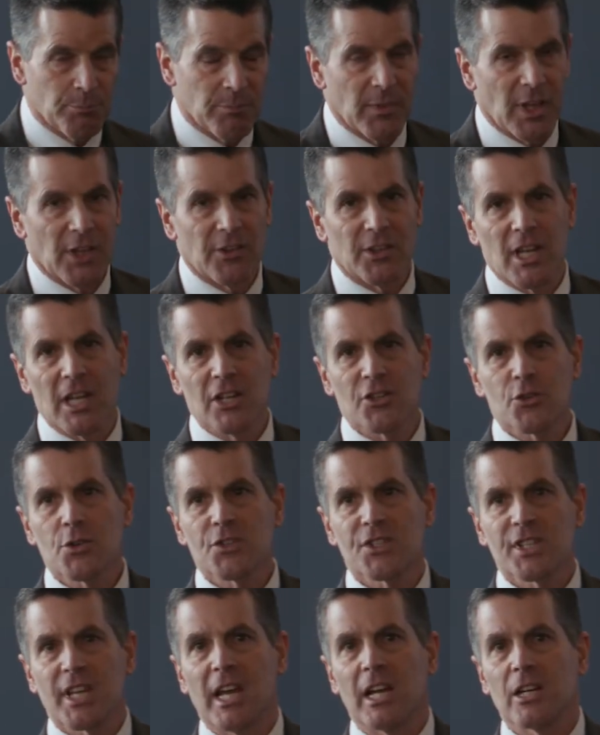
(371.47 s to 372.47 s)
Now, the
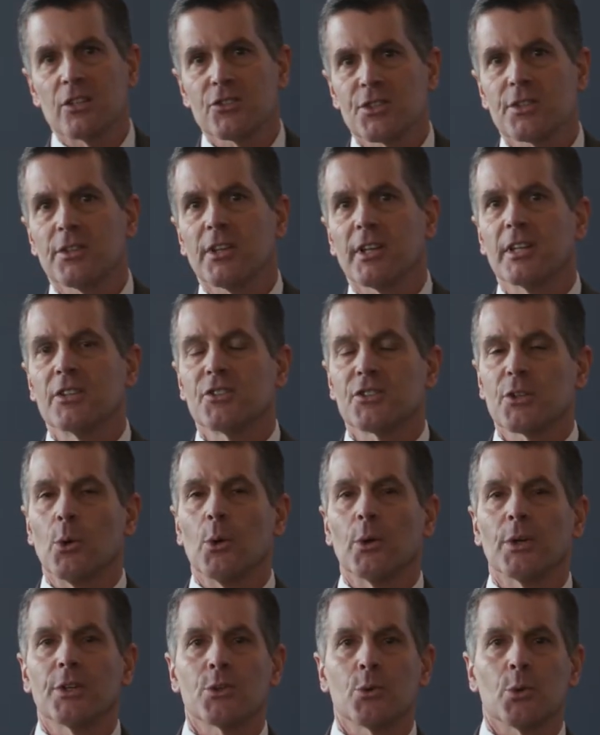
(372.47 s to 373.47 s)
entrance counseling is
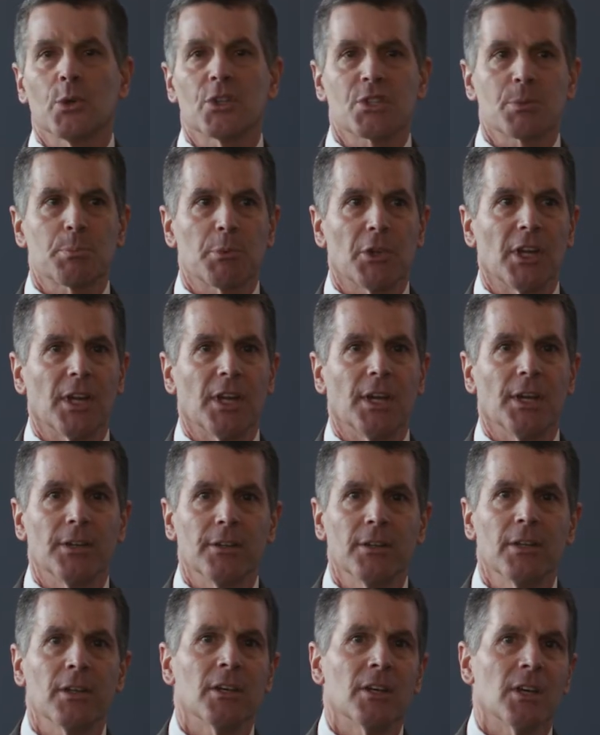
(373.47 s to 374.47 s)
going to
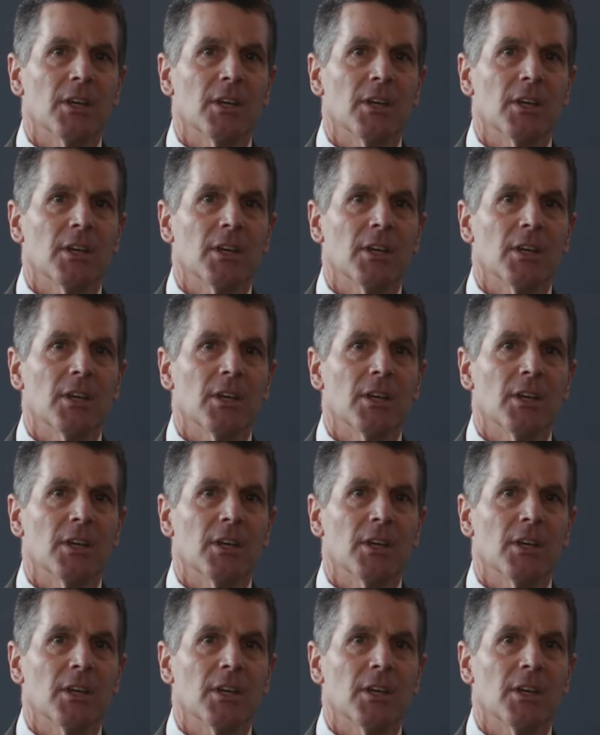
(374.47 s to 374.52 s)
explain